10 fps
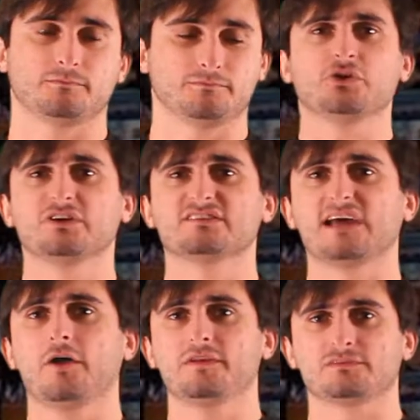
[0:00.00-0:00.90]
But you can
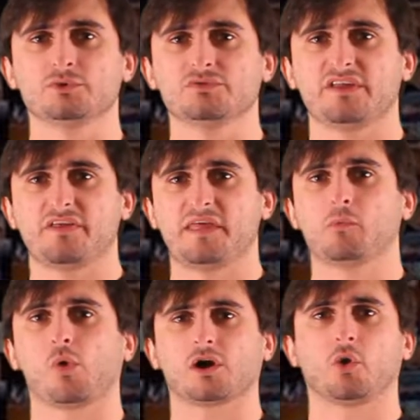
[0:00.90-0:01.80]
tell in this movie that they
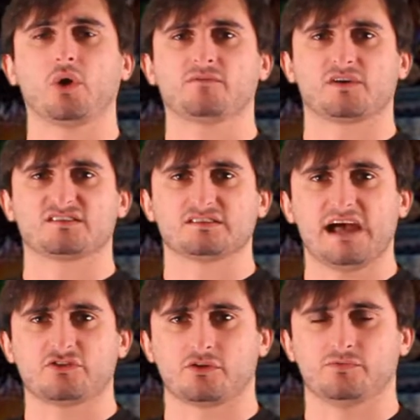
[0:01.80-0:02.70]
weren't going for a
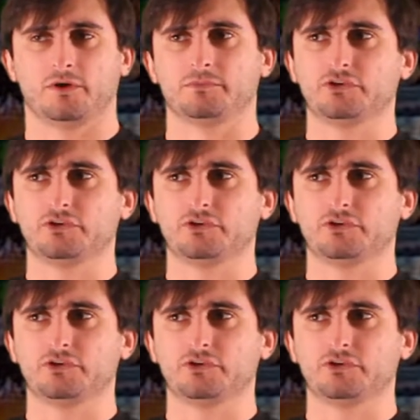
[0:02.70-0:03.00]
slasher film.